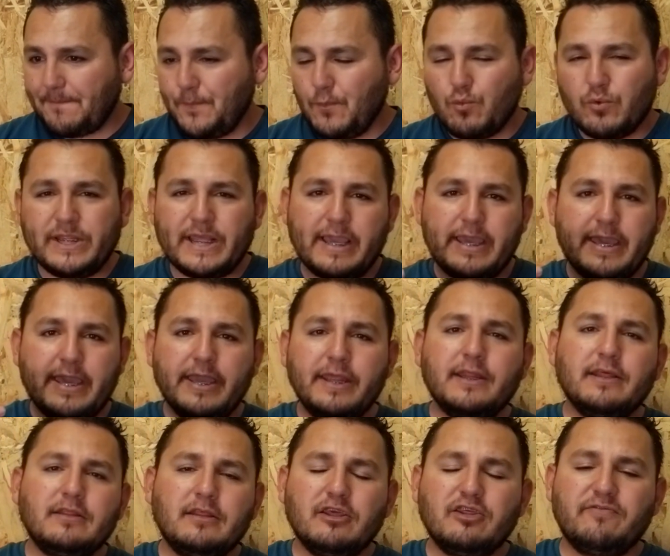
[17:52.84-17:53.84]
When I
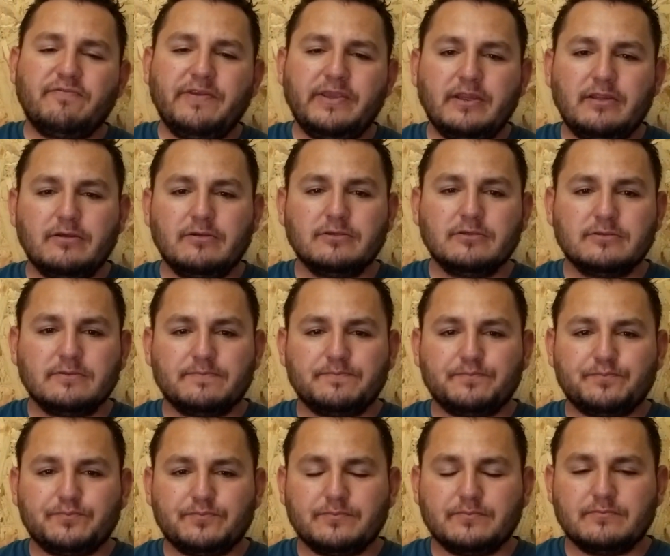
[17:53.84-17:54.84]
edit these videos,
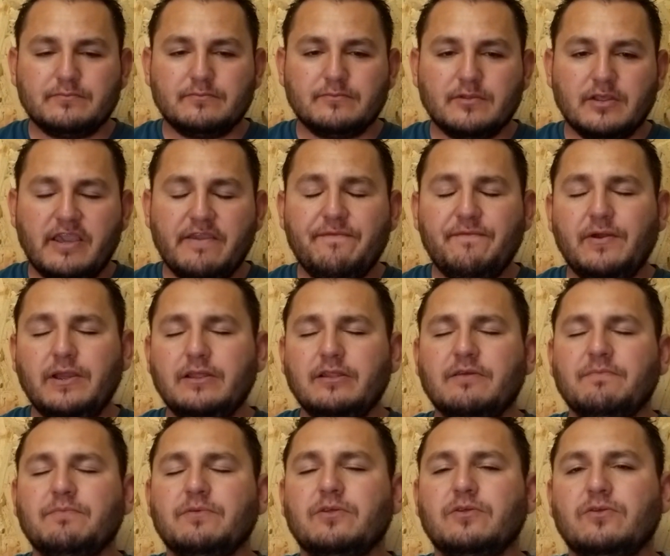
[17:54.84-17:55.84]
I find
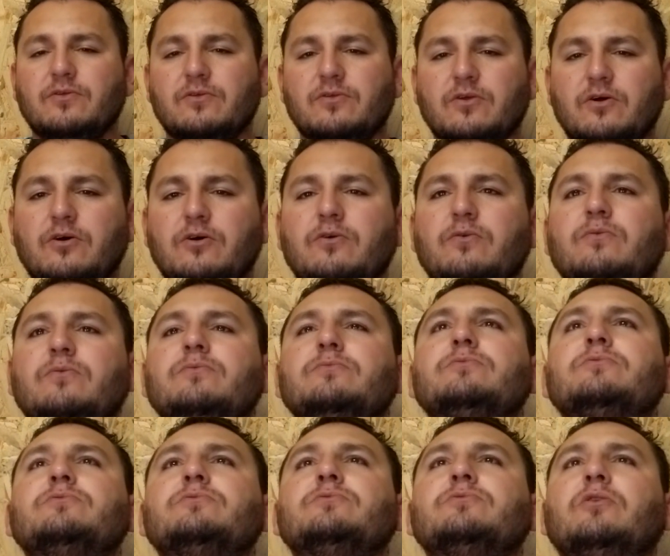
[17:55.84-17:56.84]
them so
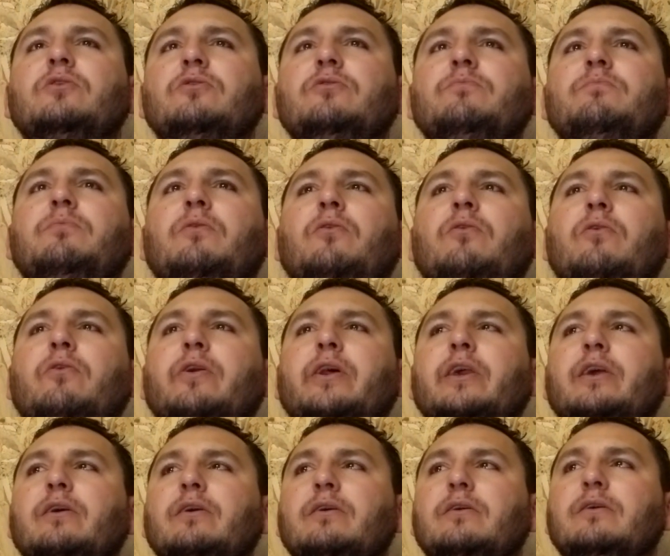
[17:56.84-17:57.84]

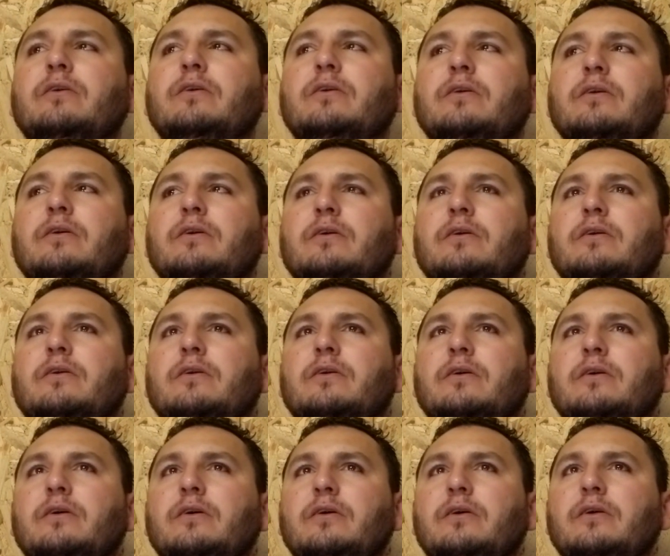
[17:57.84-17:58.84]
boring.
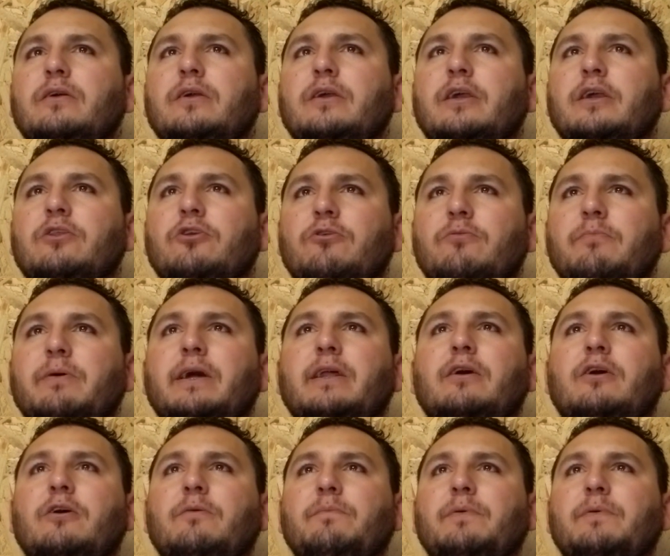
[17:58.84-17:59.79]
And no matter how